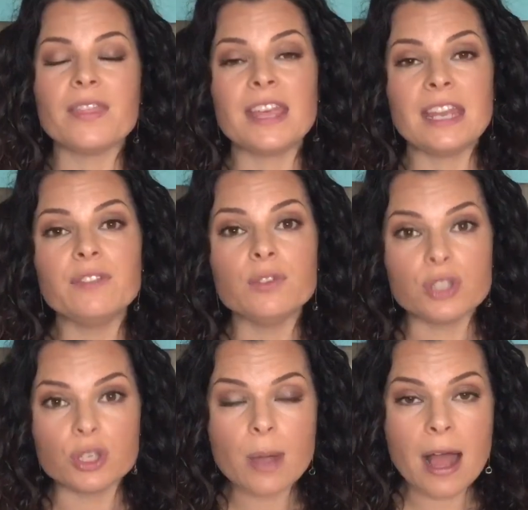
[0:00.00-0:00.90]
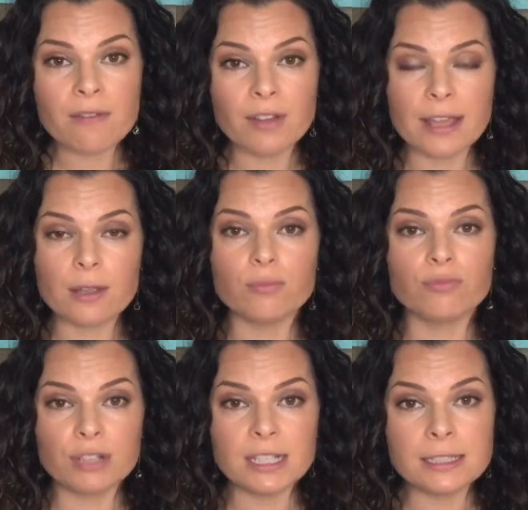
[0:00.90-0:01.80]
Then if you do have like
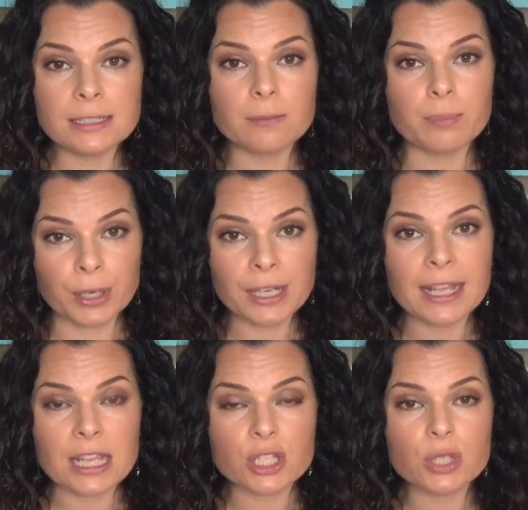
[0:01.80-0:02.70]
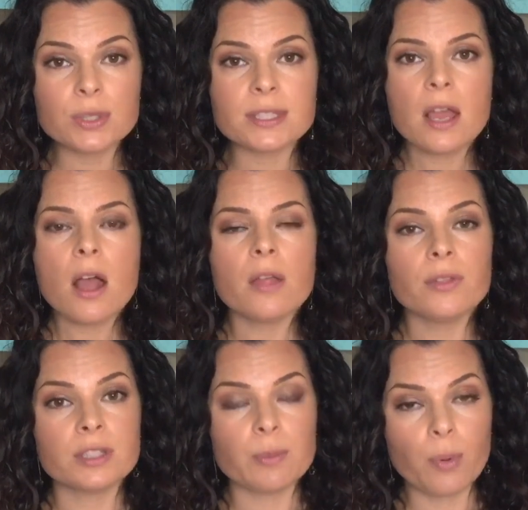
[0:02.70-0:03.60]
real burning issues, the
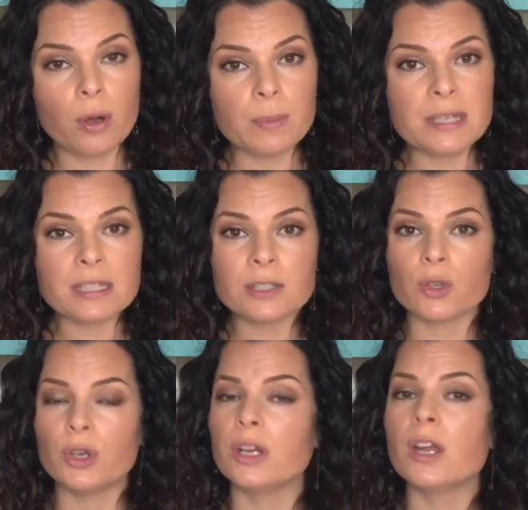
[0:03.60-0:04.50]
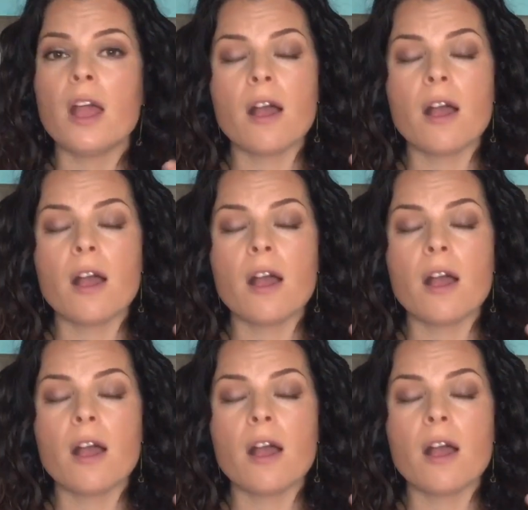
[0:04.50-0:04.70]
support meetings or